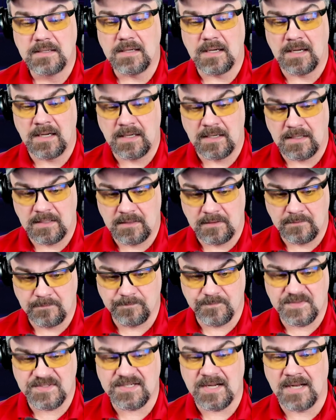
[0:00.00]

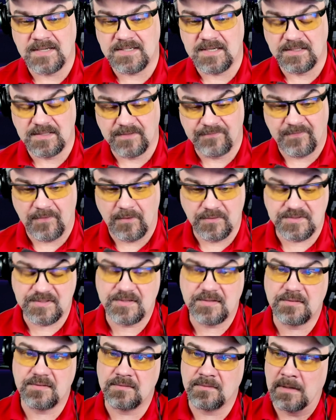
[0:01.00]
um, Satya and the
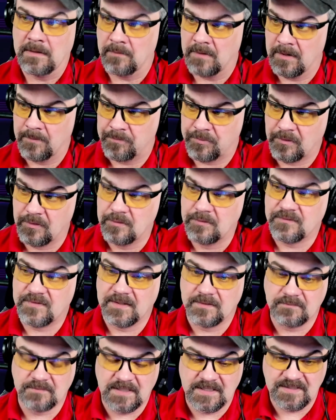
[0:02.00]
folks approved
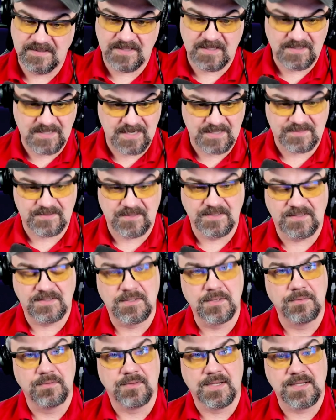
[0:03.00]
and, and, said yes, let's
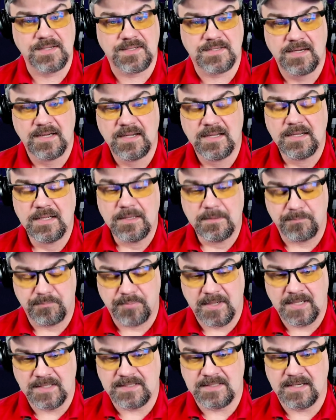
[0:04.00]
do this.
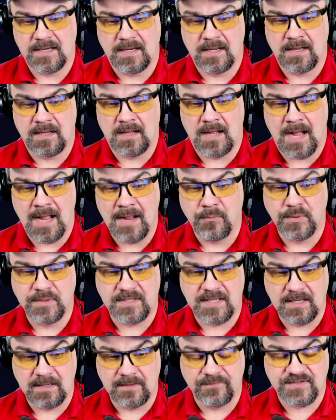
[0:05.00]
But uh, I would
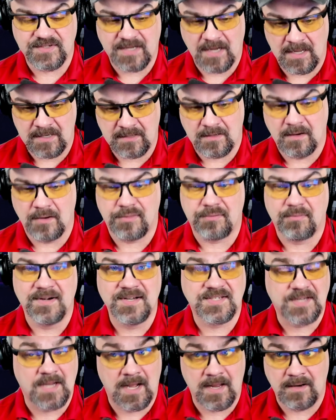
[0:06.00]
give Scott Guthrie,
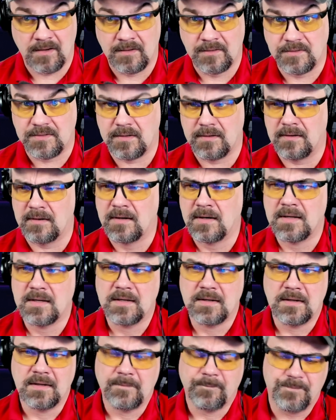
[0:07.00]
Scott Hunter,
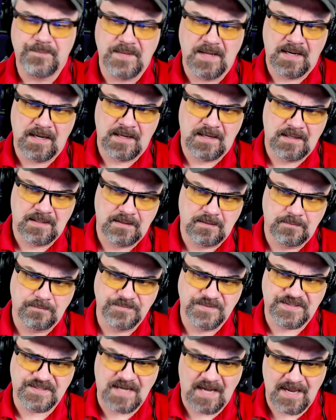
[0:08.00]
uh,
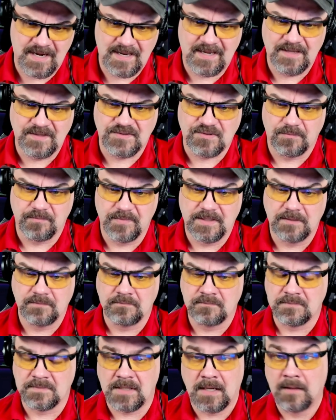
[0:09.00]
Scott
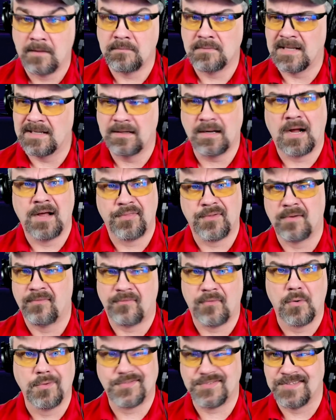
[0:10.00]
Hanselman, uh, other
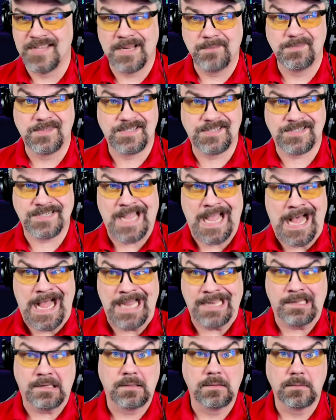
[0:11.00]
folks named
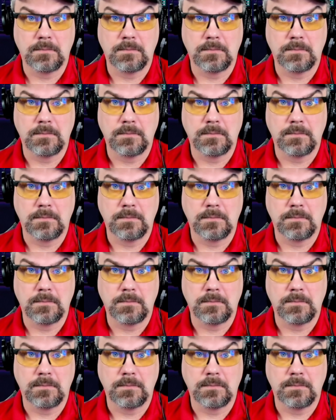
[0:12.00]
Scott,